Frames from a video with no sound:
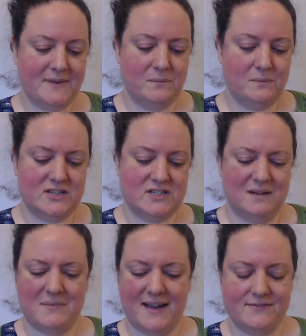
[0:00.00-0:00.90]
which I
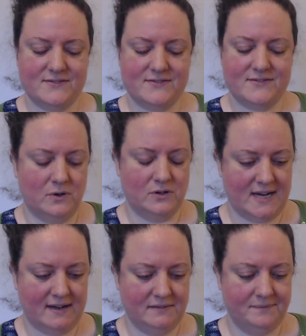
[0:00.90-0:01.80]
might have to go and watch
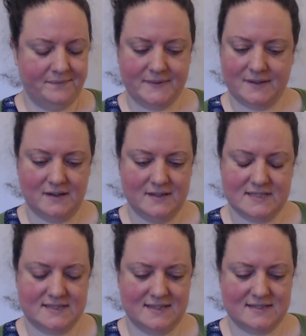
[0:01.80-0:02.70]
now.
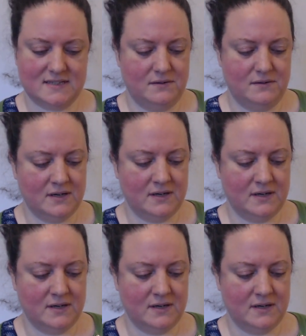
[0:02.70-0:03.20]
It's so long.